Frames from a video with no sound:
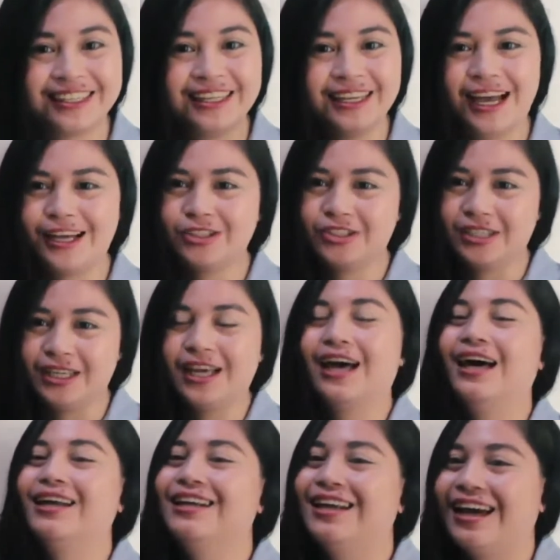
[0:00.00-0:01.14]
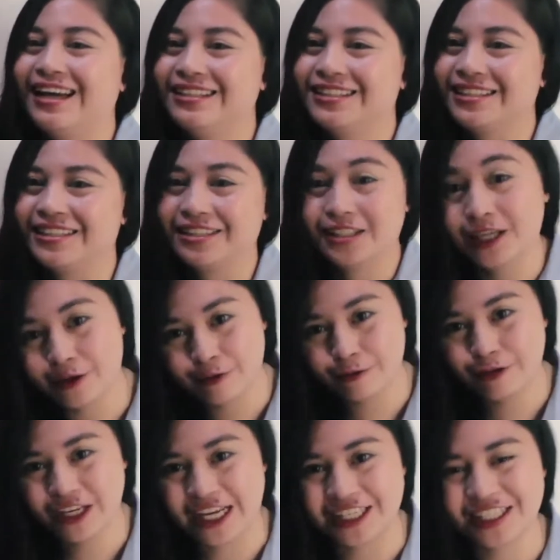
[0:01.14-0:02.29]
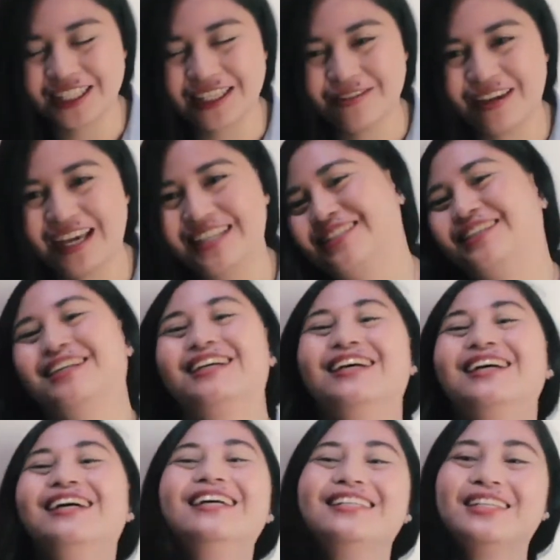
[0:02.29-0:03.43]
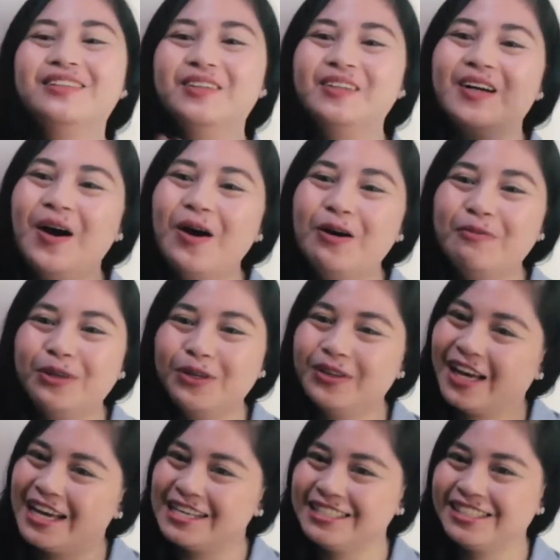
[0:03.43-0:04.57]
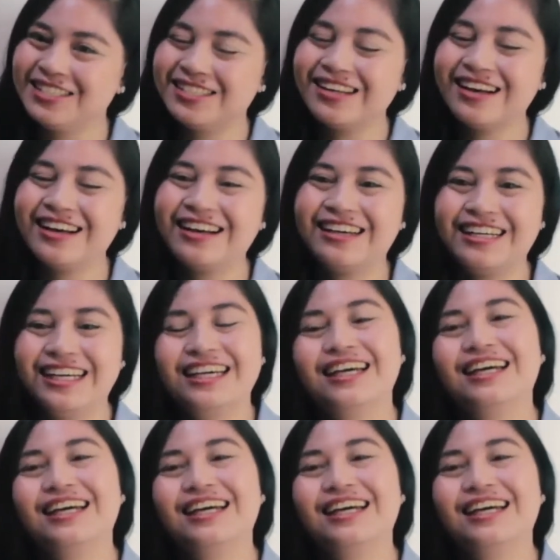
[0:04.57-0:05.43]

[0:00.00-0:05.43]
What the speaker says: Actually, a licensed financial advisor. So hope you guys enjoy!